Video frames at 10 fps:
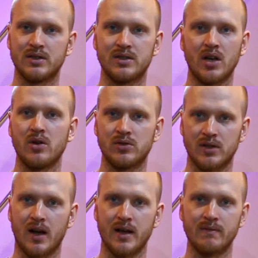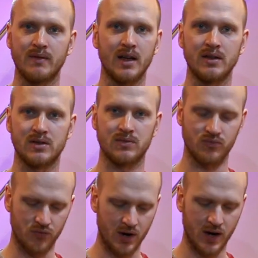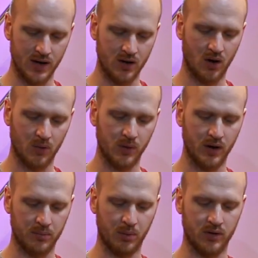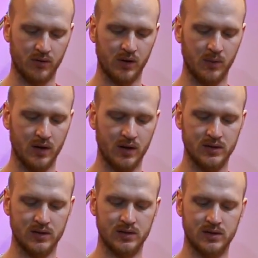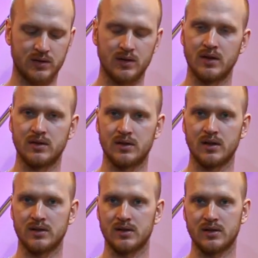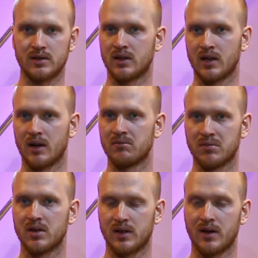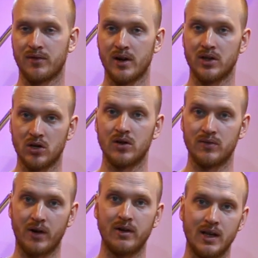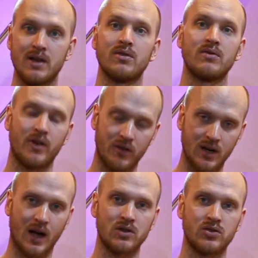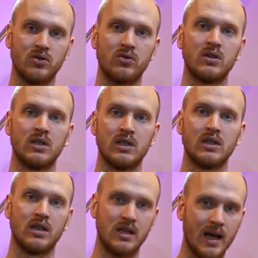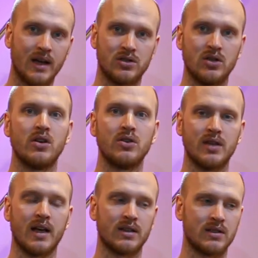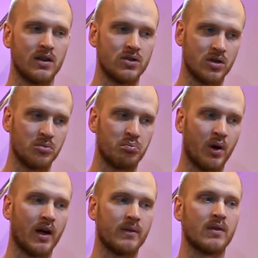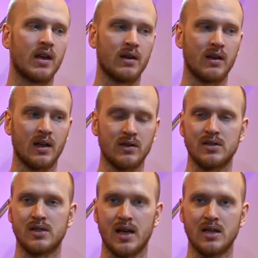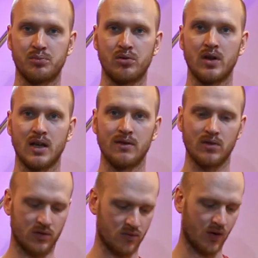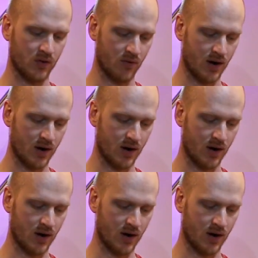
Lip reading: it's so slight, it's really not worth bothering with. There's you know, they're very good, very even, very natural. Yes, you lose that extension, but it stays pretty even throughout the